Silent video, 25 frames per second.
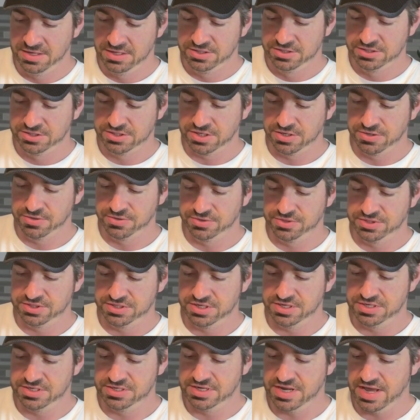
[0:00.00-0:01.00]
So
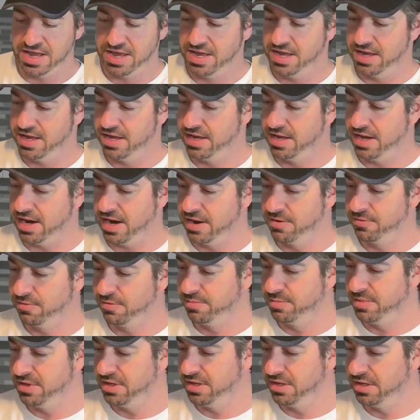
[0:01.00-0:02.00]
today I
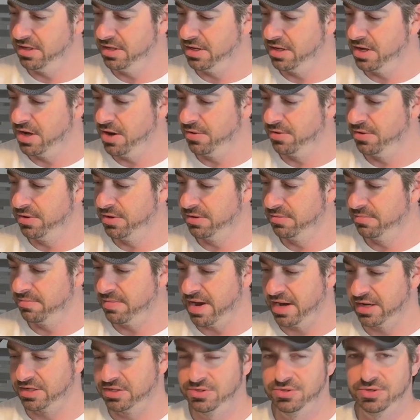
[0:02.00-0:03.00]
will be going
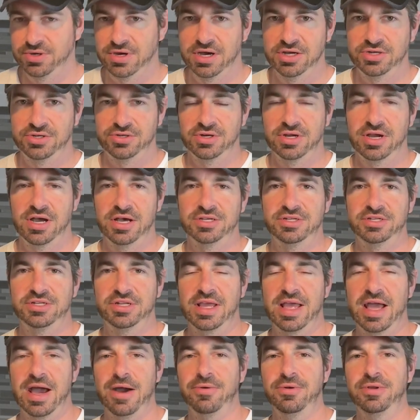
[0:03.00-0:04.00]
back to Contra Costa
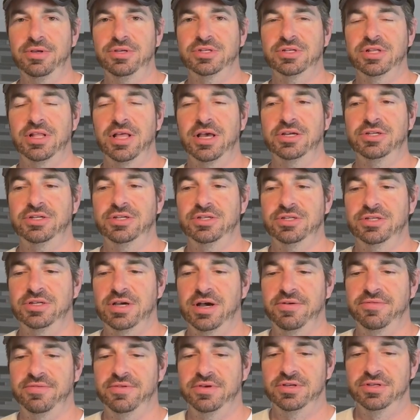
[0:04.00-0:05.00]
County's elections
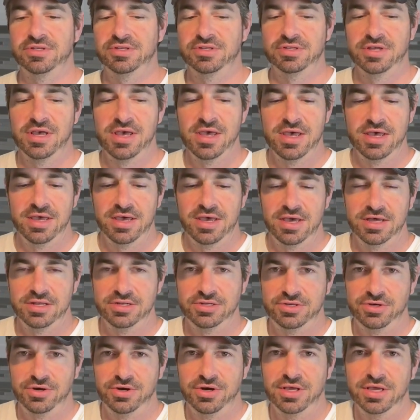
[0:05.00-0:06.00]
office
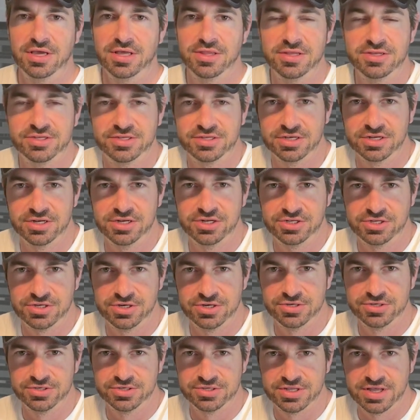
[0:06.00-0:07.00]
and turning in the
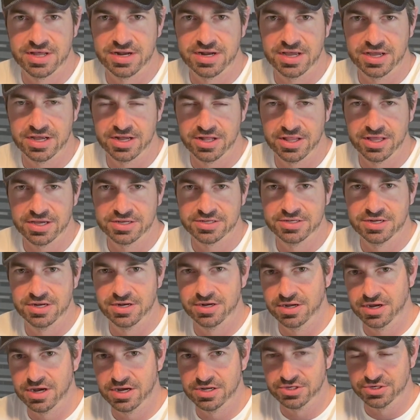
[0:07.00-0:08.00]
signatures that I collected
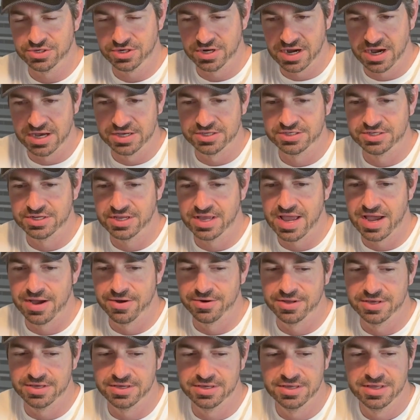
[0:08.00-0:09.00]
in Contra Costa
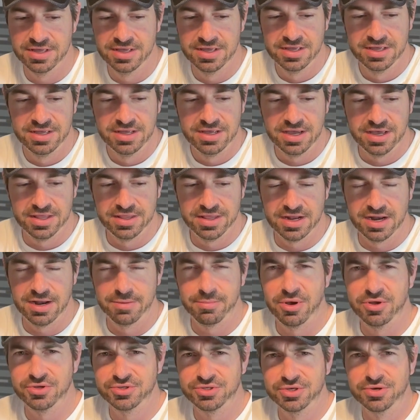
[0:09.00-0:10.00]
County. And then
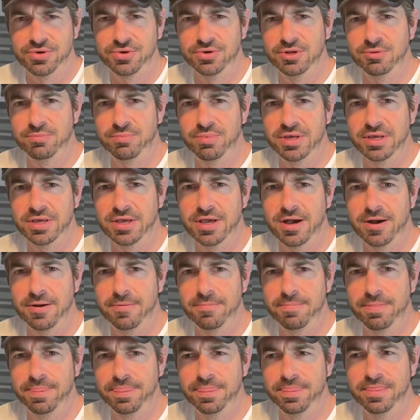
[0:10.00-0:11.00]
I'm also going to pick
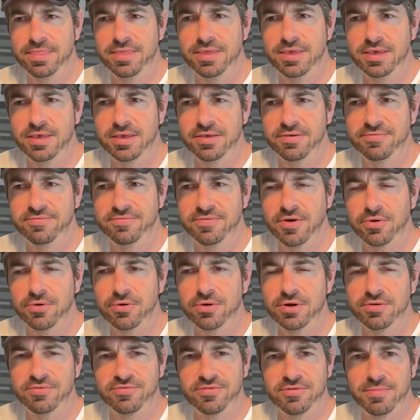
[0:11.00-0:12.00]
up the
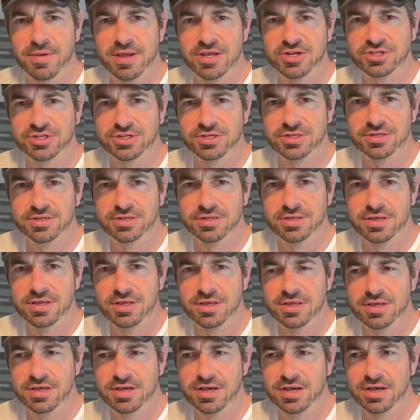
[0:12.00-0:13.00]
voter information
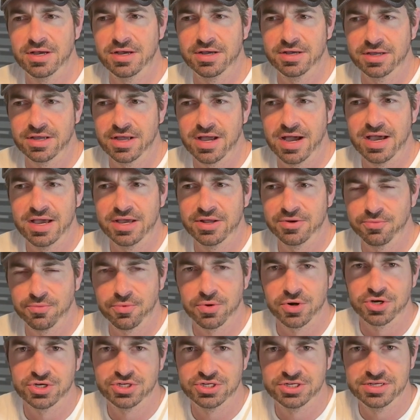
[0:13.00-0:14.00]
guide
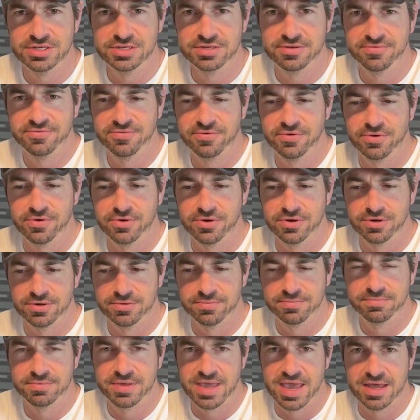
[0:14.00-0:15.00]
worksheet for
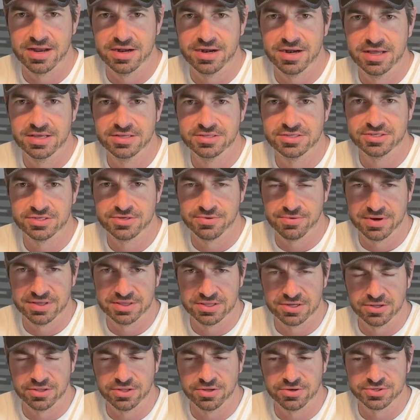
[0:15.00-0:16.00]
candidates to write
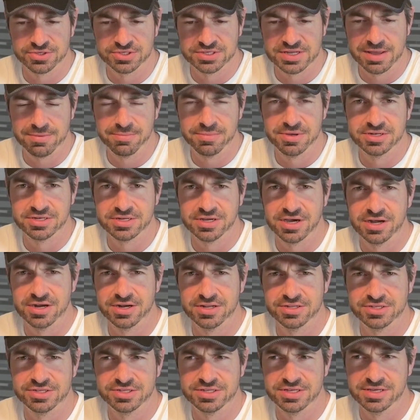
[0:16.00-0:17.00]
their little statement on
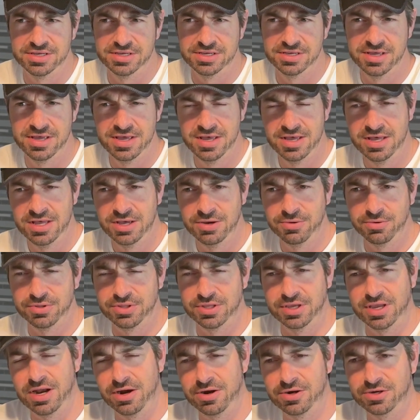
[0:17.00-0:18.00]
and see what
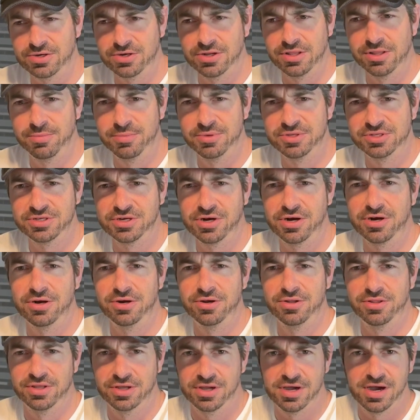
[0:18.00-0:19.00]
the character limits are
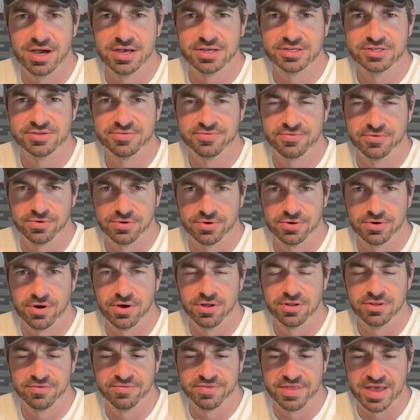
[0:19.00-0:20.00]
and the cost for
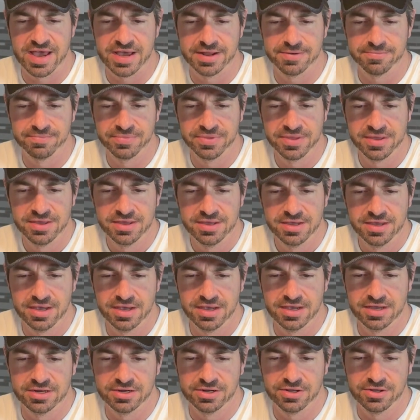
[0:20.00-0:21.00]
all of that.
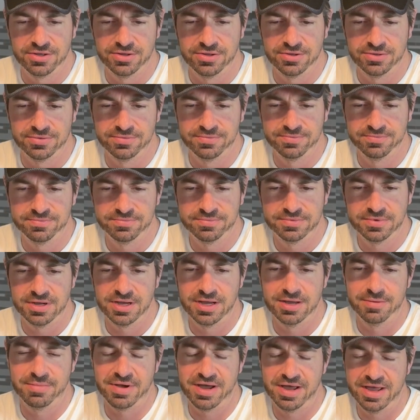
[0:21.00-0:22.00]
And
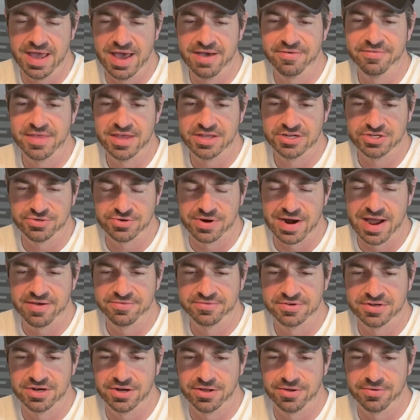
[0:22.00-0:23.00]
I have that
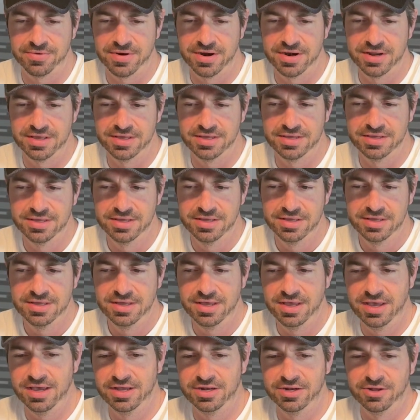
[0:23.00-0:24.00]
drafted already,
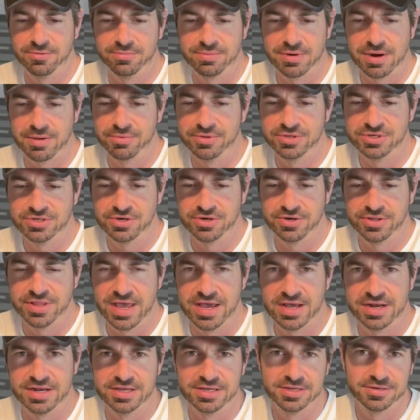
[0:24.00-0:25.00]
and I'll probably turn
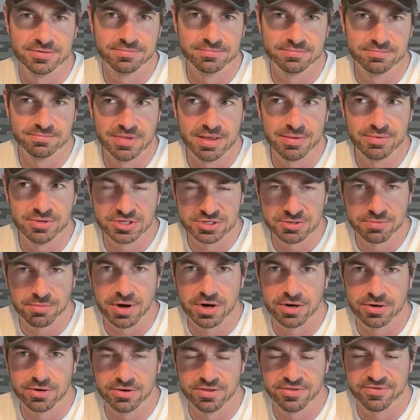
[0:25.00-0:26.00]
that in maybe
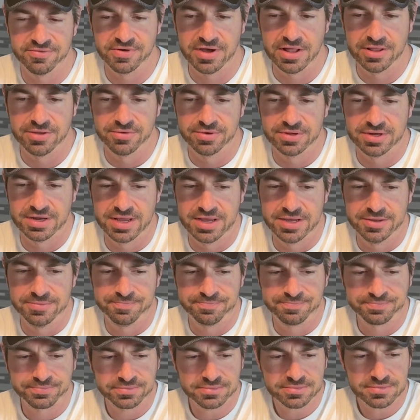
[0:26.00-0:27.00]
tomorrow or the following day.
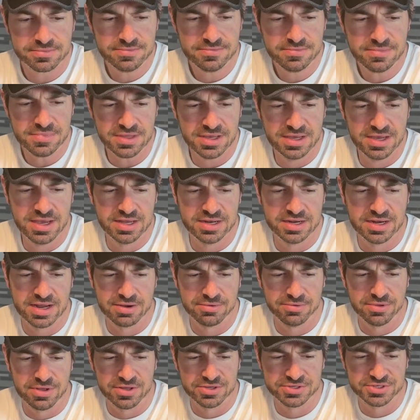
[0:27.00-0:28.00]
And I
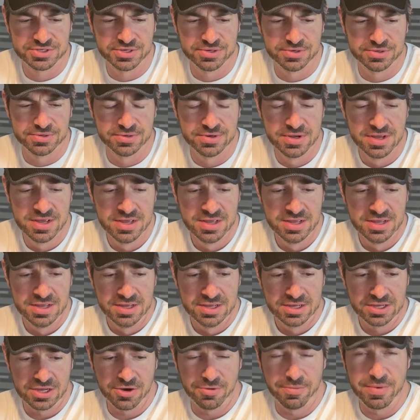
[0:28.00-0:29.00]
will also
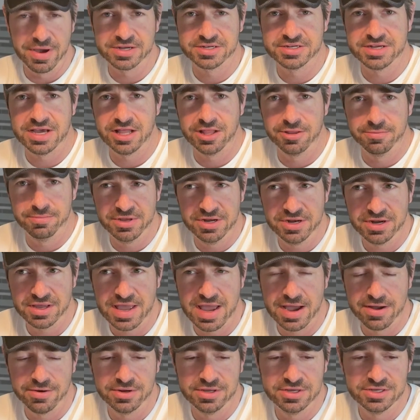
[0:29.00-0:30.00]
go back to Alameda
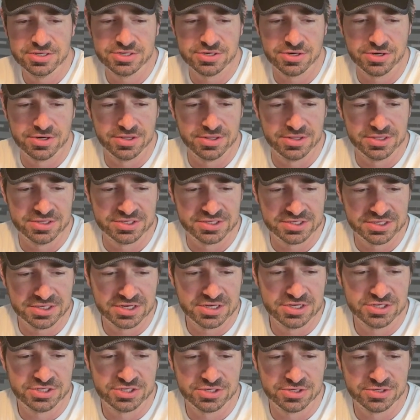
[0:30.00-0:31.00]
County, turn in the
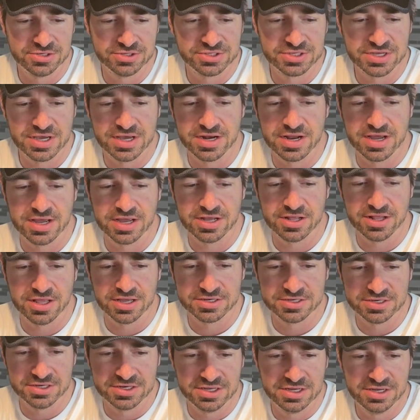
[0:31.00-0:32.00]
signatures that I
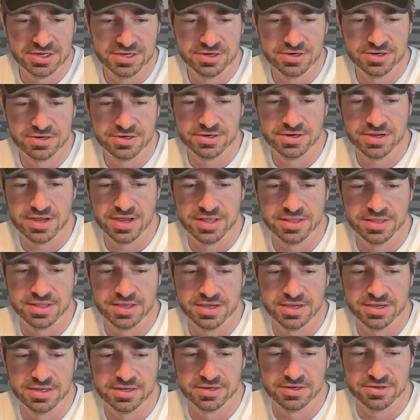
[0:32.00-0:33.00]
collected here, and
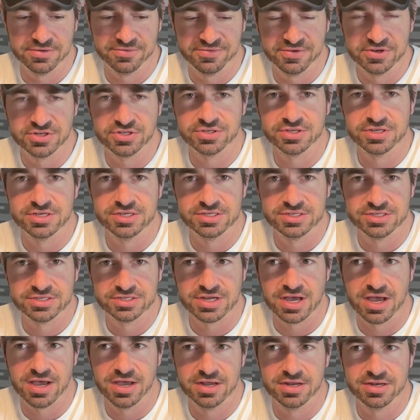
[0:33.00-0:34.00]
then officially
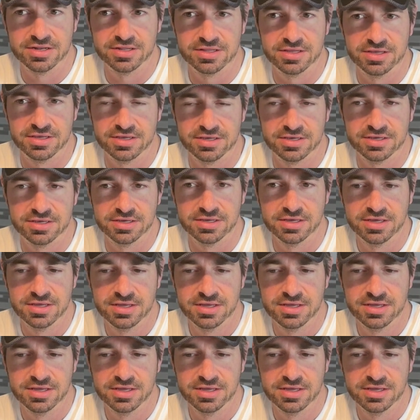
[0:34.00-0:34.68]
sign the